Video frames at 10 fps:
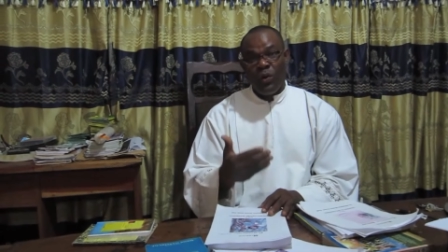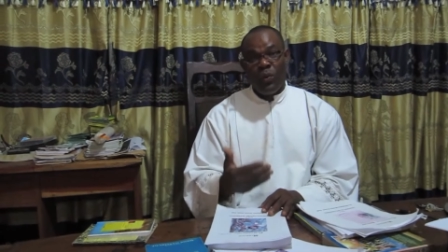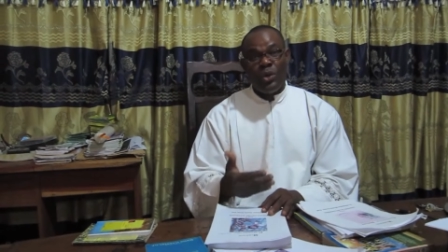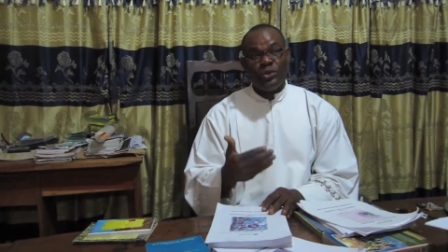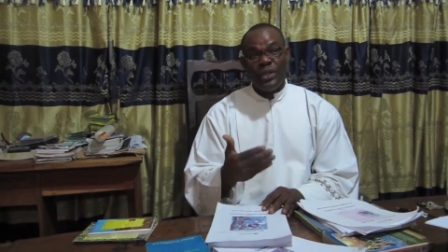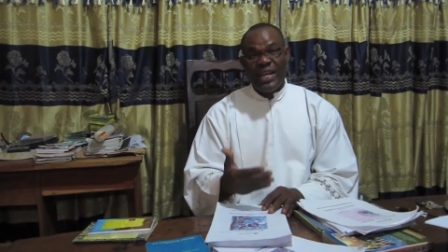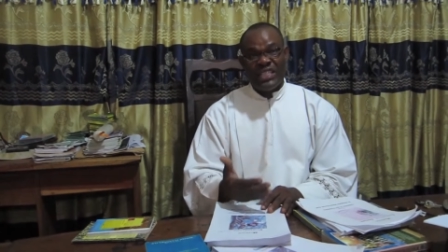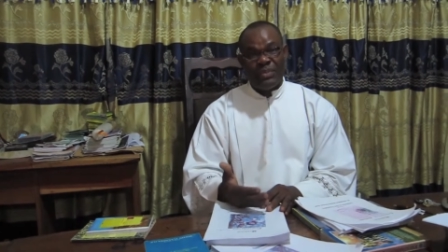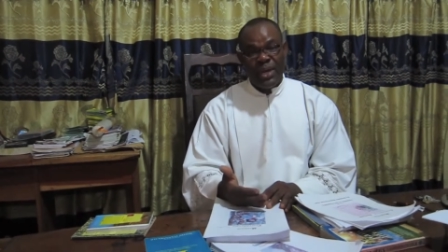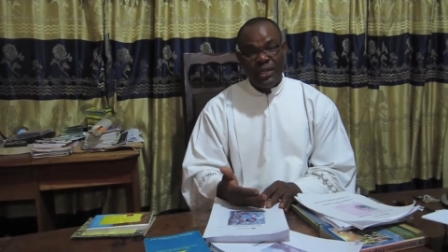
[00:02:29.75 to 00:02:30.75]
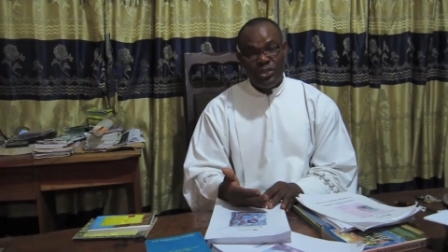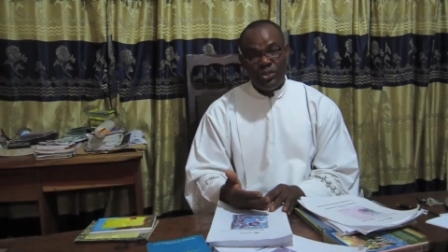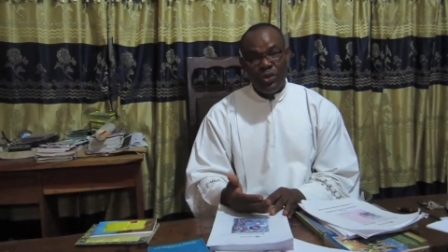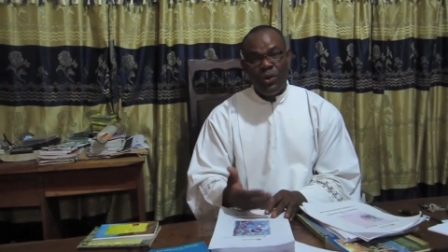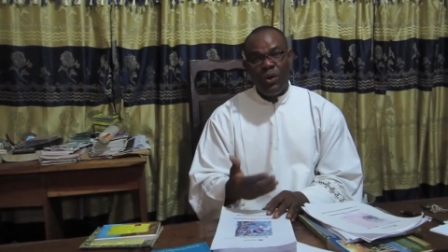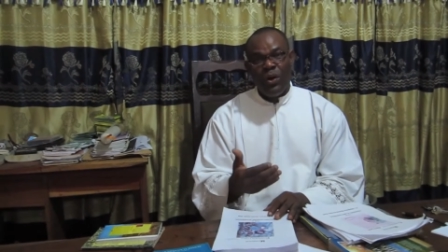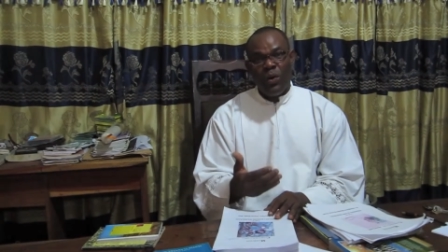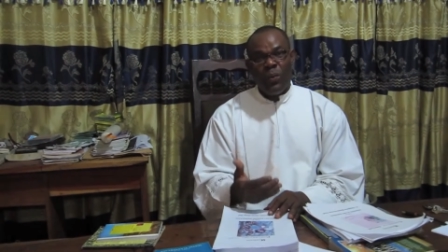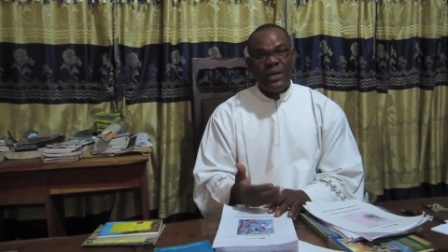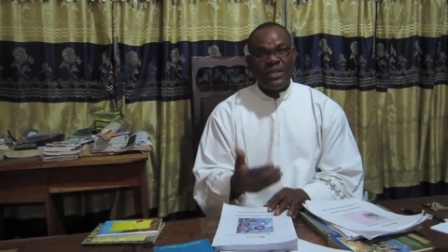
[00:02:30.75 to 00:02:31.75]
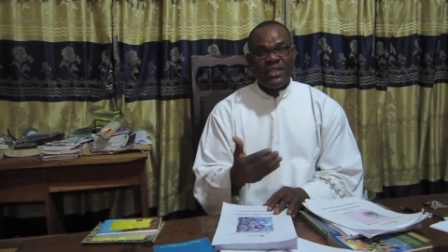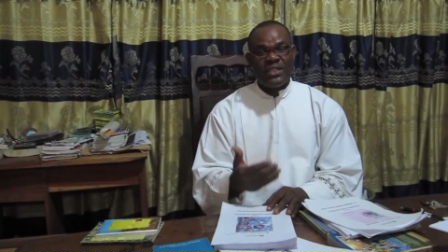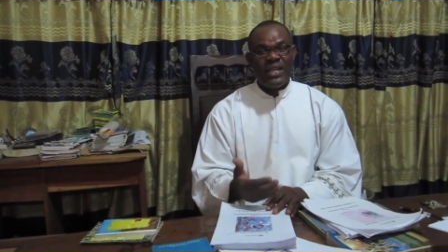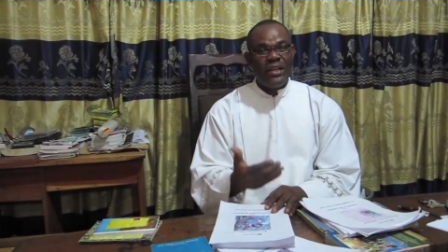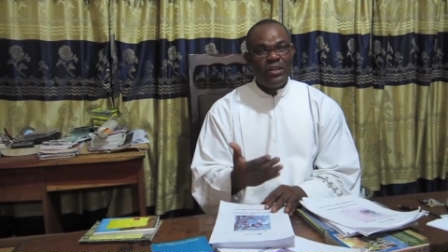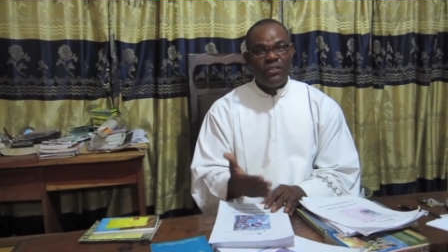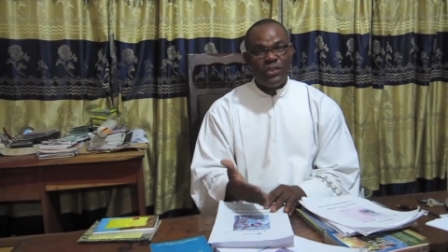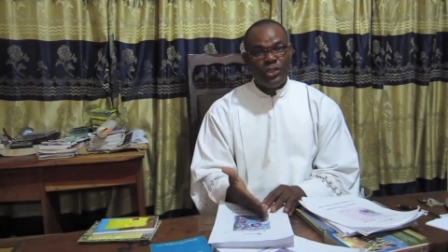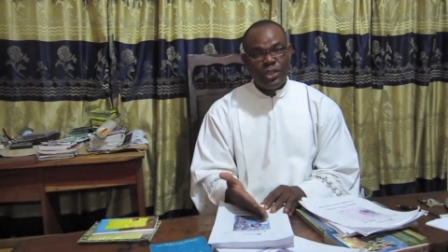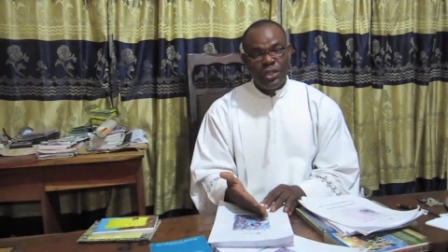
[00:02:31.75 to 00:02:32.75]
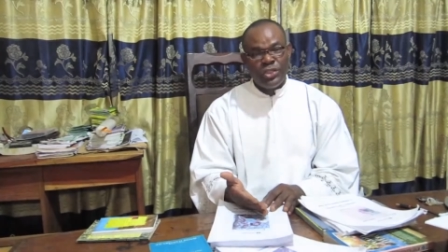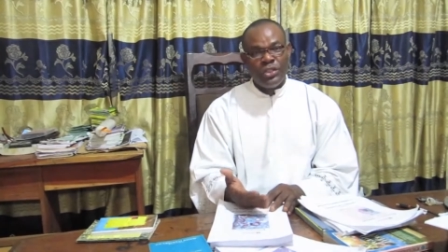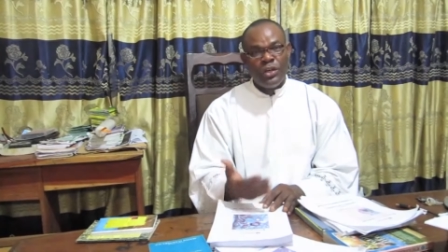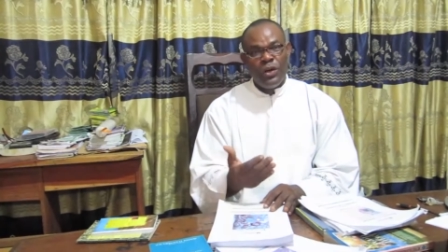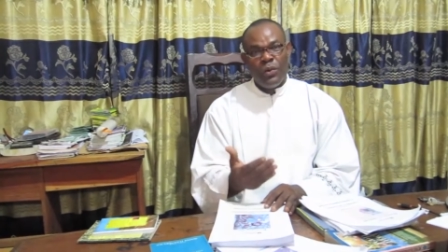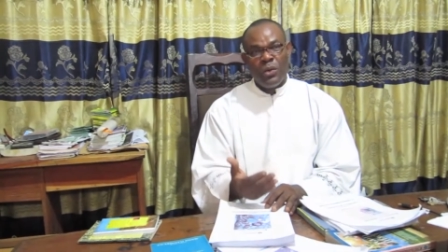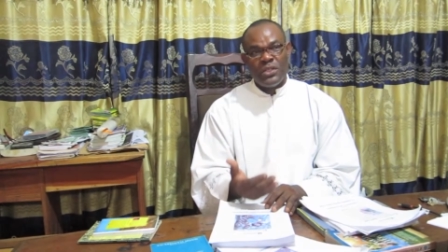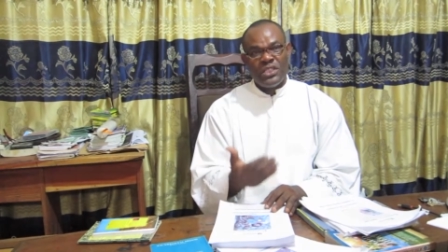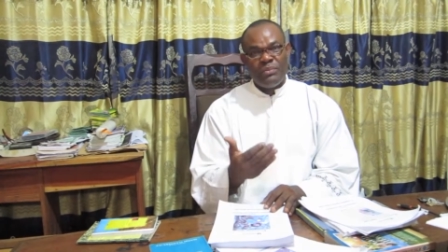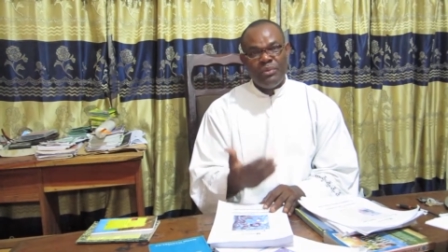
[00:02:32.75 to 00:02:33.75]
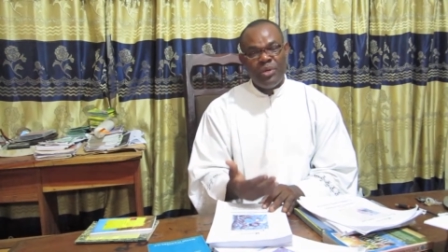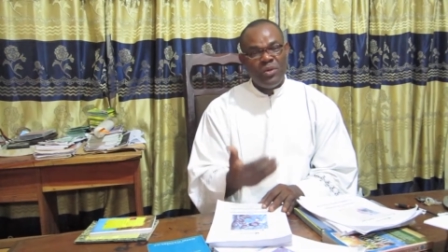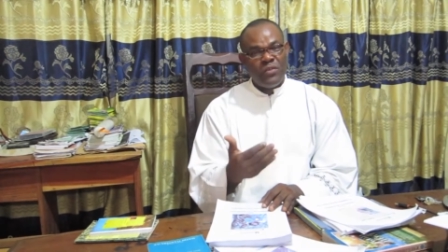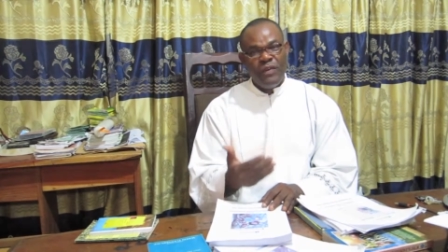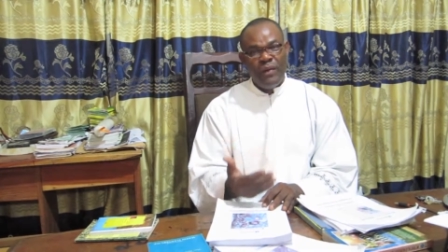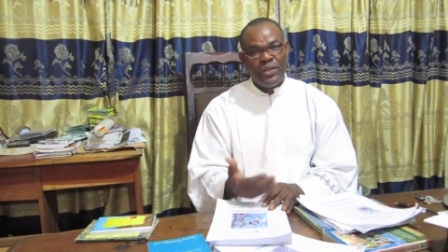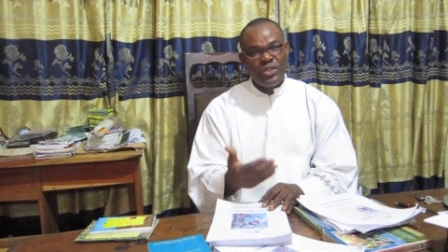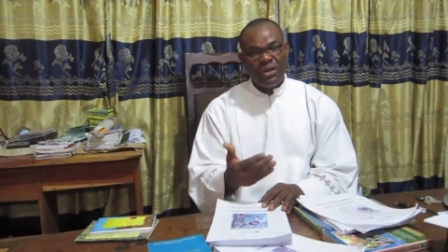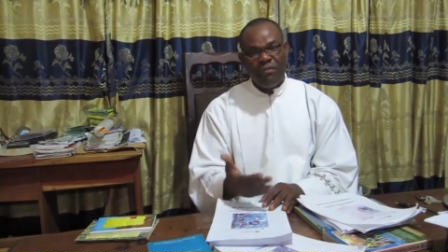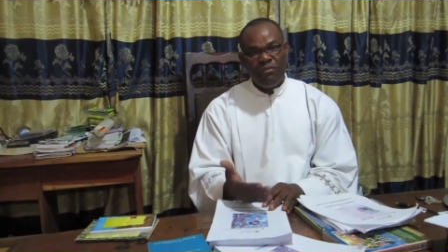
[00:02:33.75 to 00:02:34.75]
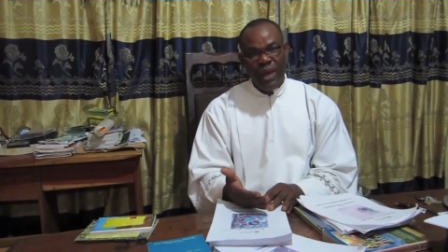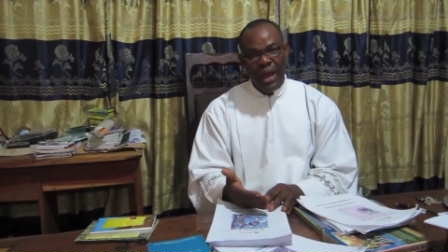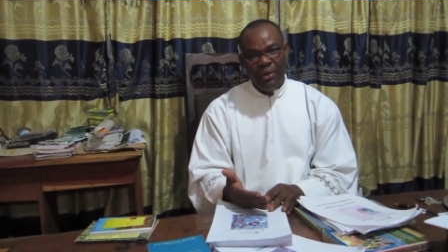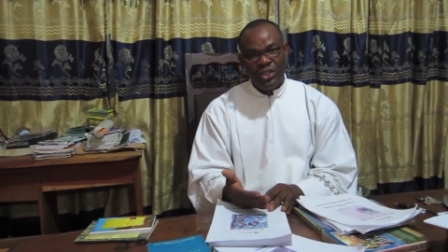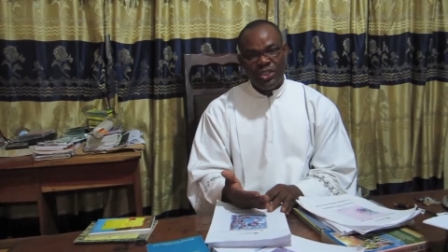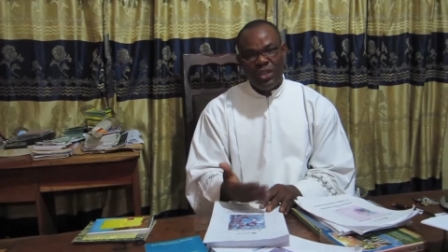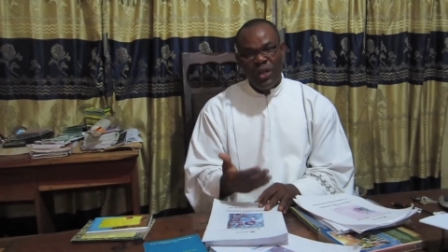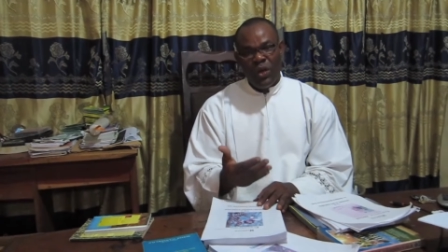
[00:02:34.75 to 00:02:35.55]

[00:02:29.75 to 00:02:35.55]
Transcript: what do they expect to know? What is the stand of the church? What is the biblical foundation of marriage?